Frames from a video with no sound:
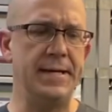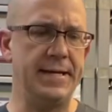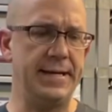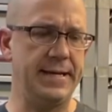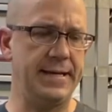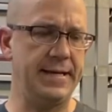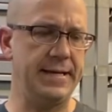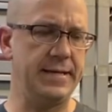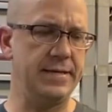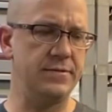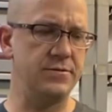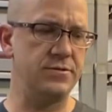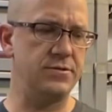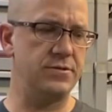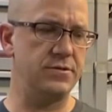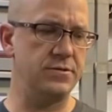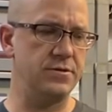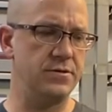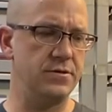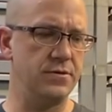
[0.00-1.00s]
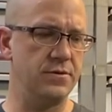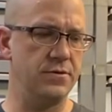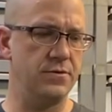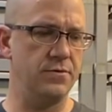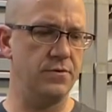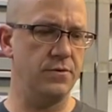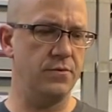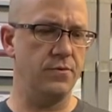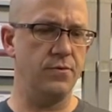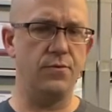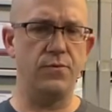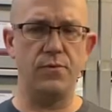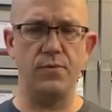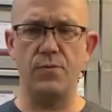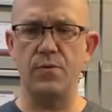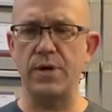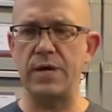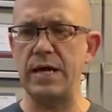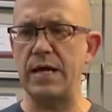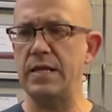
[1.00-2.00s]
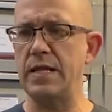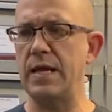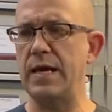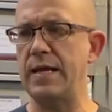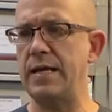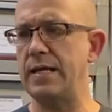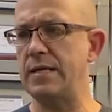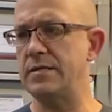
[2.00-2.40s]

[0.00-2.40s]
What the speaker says: And what I like